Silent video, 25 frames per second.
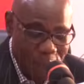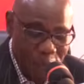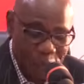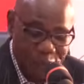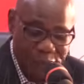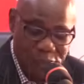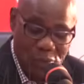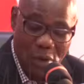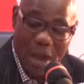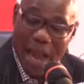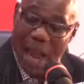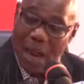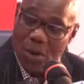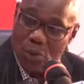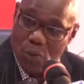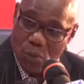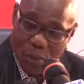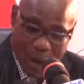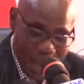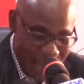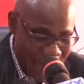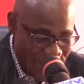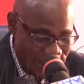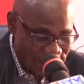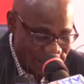Professor
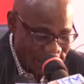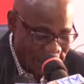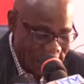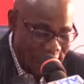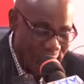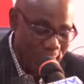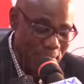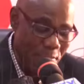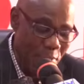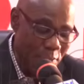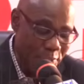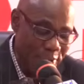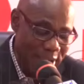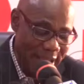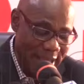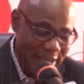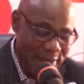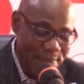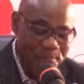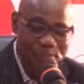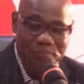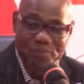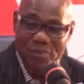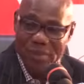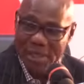Agu as Imo
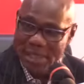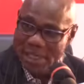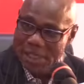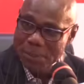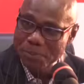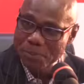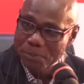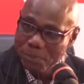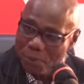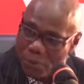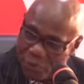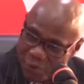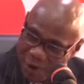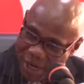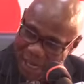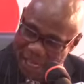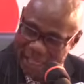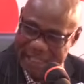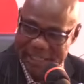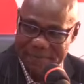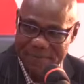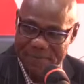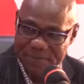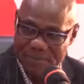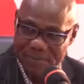Rec is
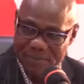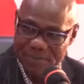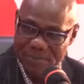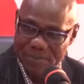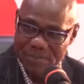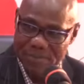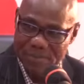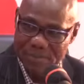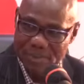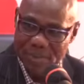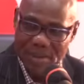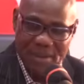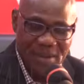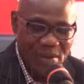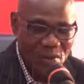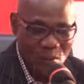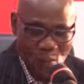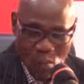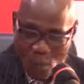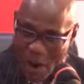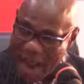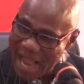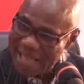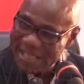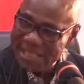provocative.
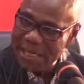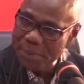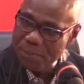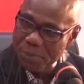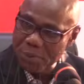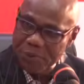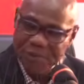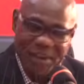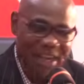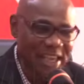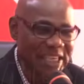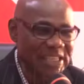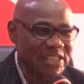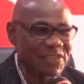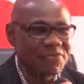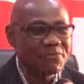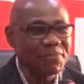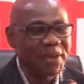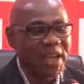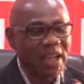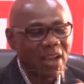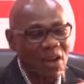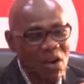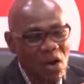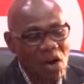Why is it provocative?
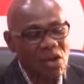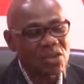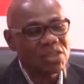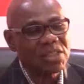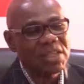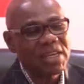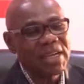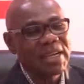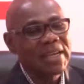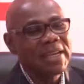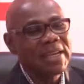Because